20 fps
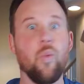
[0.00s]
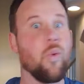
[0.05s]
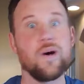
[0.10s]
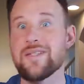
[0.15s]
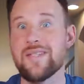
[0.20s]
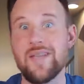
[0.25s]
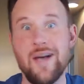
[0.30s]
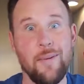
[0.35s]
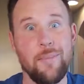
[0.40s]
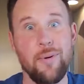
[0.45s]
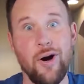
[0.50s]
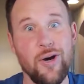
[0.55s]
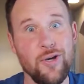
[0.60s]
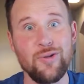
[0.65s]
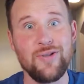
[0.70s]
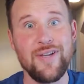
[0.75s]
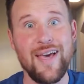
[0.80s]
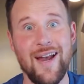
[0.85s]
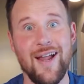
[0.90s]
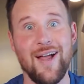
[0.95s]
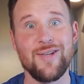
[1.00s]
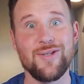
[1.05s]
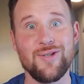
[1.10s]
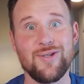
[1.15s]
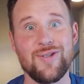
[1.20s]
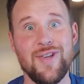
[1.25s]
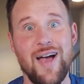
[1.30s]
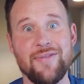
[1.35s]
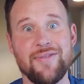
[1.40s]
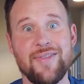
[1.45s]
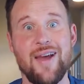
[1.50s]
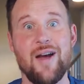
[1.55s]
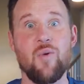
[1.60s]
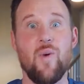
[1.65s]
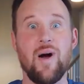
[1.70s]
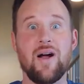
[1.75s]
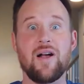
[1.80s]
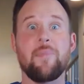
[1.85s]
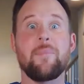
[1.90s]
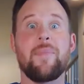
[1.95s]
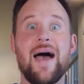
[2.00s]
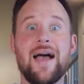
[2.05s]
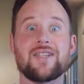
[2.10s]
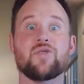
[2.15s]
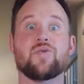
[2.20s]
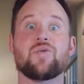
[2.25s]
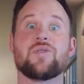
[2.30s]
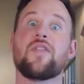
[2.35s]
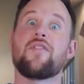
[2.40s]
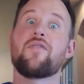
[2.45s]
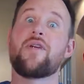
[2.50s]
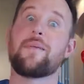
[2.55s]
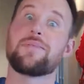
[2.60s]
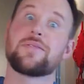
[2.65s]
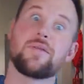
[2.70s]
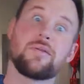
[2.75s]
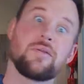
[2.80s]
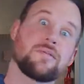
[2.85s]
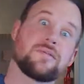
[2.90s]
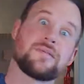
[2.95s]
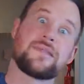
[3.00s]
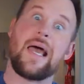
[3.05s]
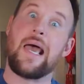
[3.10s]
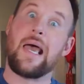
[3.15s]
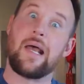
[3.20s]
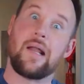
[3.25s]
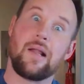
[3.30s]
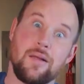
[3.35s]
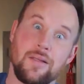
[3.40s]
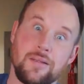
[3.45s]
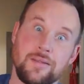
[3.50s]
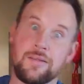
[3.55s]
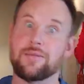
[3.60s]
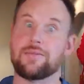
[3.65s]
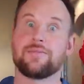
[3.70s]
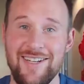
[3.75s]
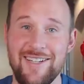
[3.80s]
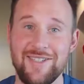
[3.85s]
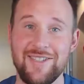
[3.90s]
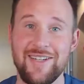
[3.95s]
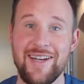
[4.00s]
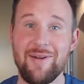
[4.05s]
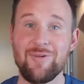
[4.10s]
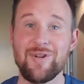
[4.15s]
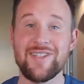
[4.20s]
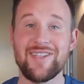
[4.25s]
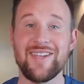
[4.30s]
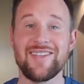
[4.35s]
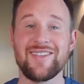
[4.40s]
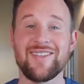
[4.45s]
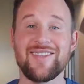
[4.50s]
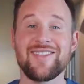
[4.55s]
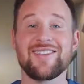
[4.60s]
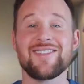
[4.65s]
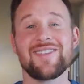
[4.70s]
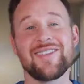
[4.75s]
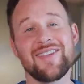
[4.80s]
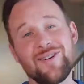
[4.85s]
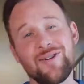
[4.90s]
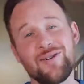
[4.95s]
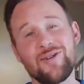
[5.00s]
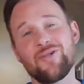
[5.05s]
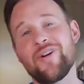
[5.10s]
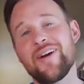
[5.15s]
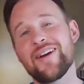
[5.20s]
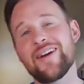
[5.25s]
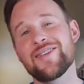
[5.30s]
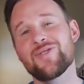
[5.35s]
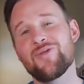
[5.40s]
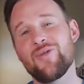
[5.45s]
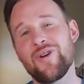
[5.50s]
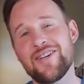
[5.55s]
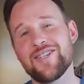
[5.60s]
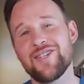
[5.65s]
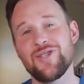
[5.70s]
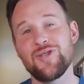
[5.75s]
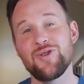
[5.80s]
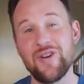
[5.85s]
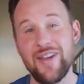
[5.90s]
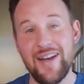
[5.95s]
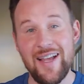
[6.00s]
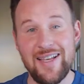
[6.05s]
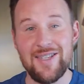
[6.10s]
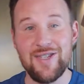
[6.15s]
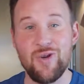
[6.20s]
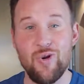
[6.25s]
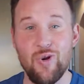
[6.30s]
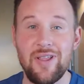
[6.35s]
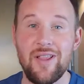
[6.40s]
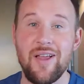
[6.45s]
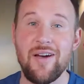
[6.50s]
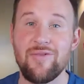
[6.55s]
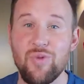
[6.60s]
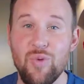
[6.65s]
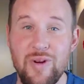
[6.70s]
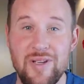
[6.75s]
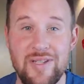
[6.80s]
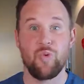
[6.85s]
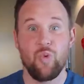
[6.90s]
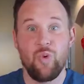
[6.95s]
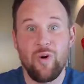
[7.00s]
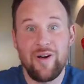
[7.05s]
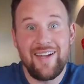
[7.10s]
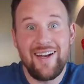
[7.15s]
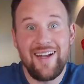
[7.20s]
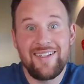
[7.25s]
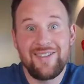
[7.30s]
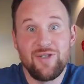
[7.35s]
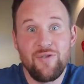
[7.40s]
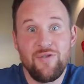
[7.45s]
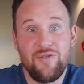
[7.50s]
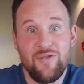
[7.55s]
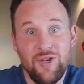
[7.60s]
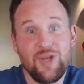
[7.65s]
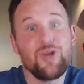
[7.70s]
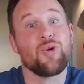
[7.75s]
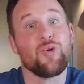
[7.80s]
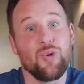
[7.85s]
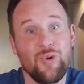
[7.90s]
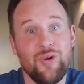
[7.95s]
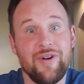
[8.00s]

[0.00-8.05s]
What's up, all you Dad Hustlers out there? Welcome back to another episode of Dad Hustle. Today we're discussing the single greatest question you can ask your loved one. What can I do for you?